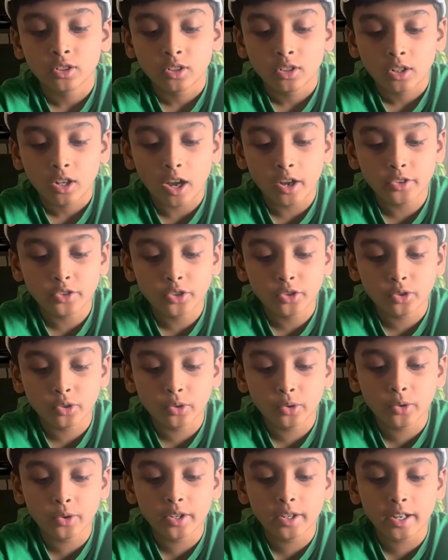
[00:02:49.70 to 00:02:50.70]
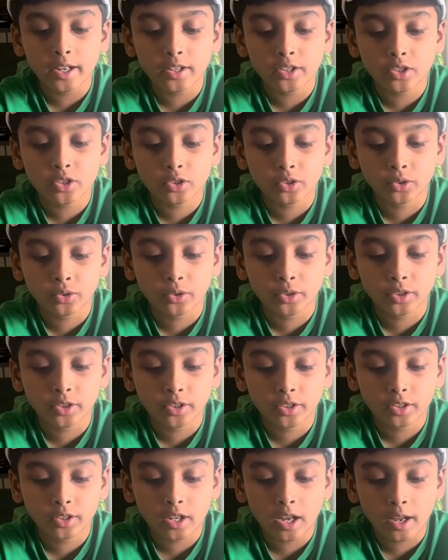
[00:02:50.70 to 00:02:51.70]
unscrew and screw it,
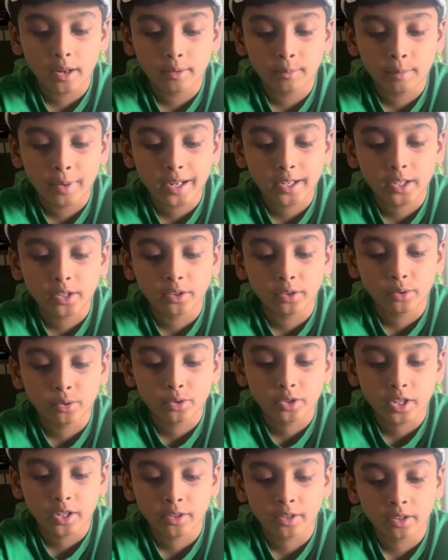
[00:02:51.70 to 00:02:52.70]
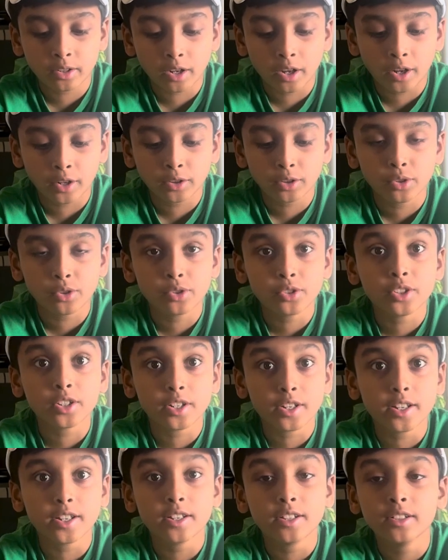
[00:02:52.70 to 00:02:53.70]
make it loose and
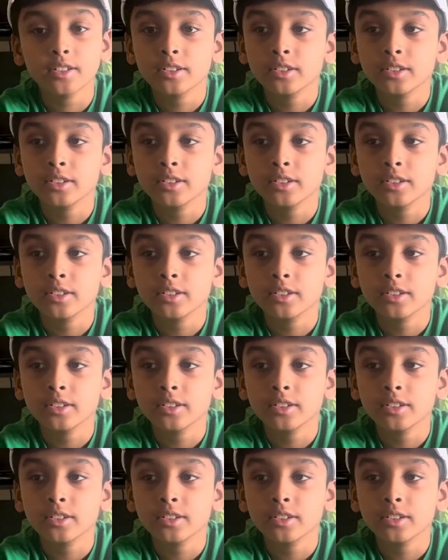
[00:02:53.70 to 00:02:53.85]
unloosen it,